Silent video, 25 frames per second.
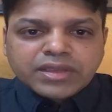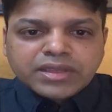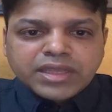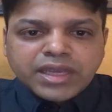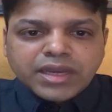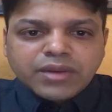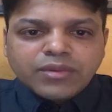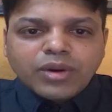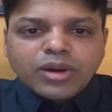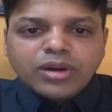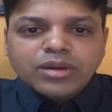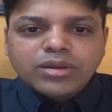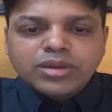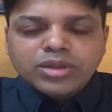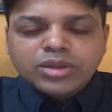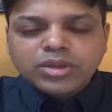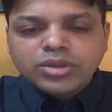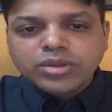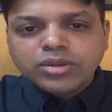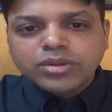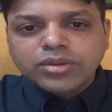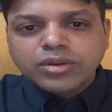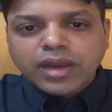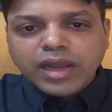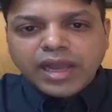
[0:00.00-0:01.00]
They want
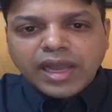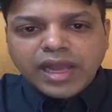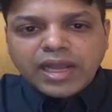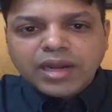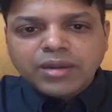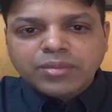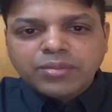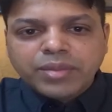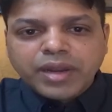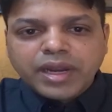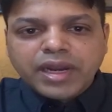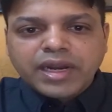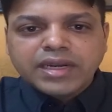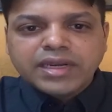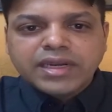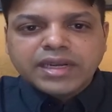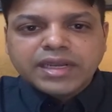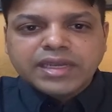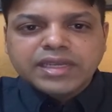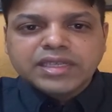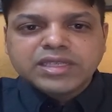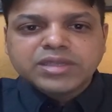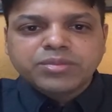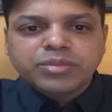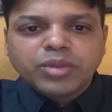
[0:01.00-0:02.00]
to help
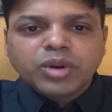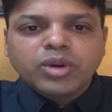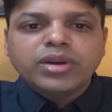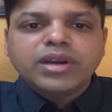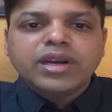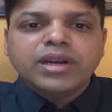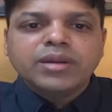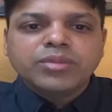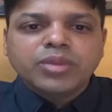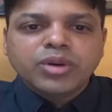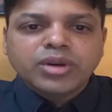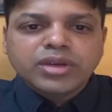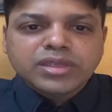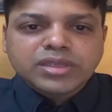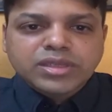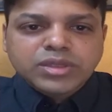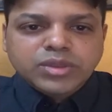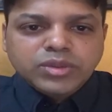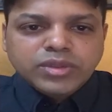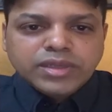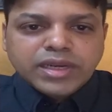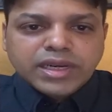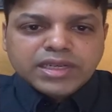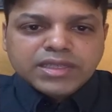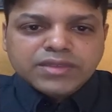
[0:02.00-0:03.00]
and teach more and more
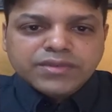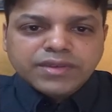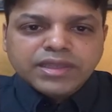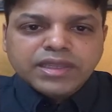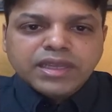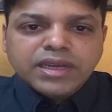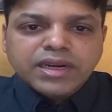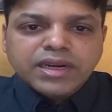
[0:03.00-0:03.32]
students with